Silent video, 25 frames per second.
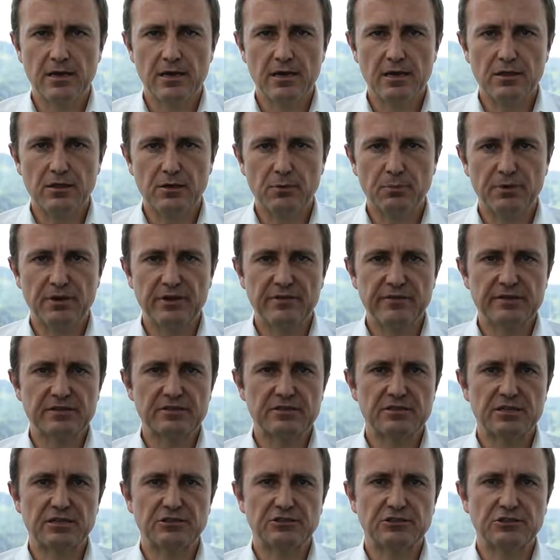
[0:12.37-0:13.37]
In the previous
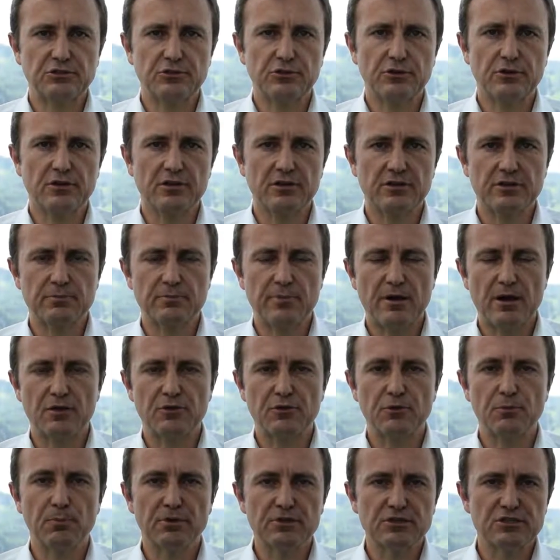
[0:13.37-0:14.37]
session, you learned about
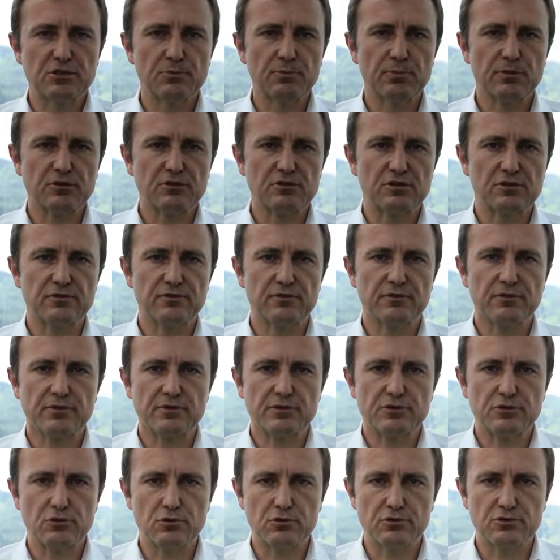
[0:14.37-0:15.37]
the principles of the
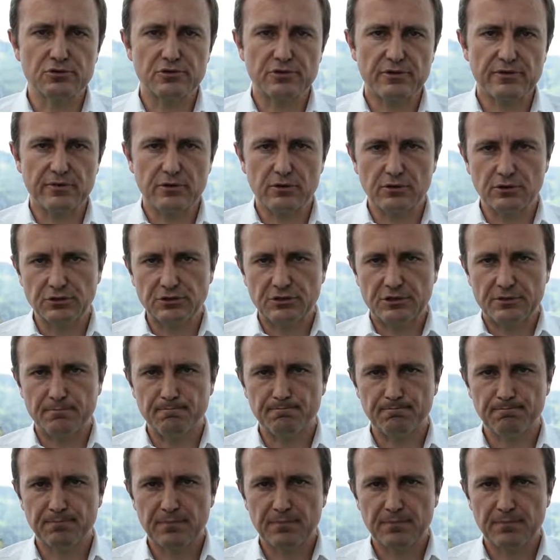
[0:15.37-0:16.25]
Resource Revolution.